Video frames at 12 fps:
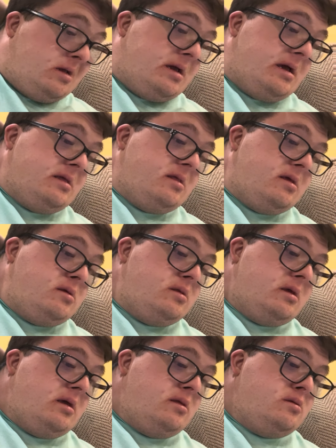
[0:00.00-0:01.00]
And
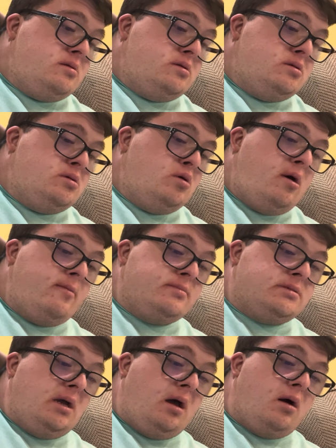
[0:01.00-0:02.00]

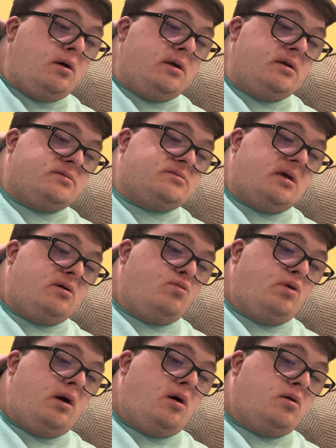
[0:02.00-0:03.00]
Nuram Dog is the
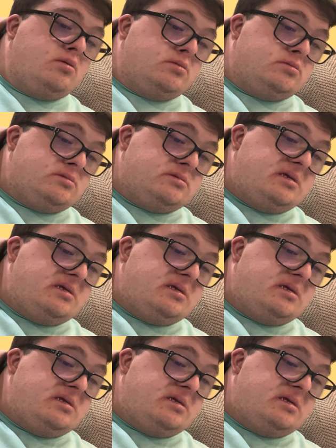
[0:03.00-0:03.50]
real